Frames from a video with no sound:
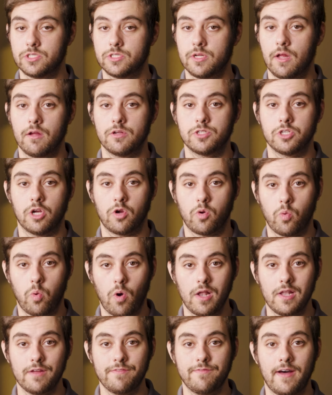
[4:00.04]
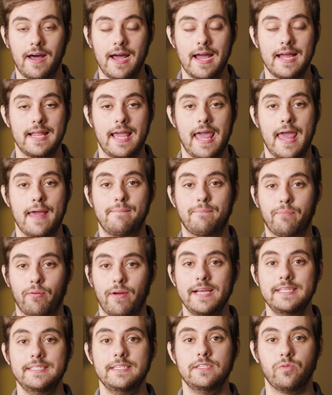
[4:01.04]
installers are qualified and
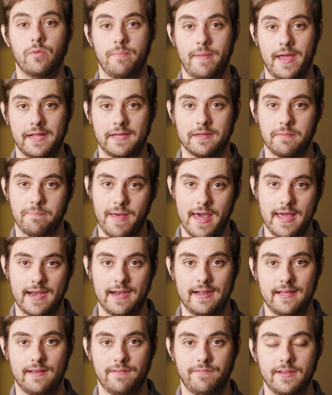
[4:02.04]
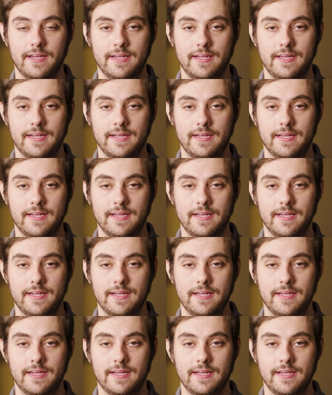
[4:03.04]
prices remain competitive.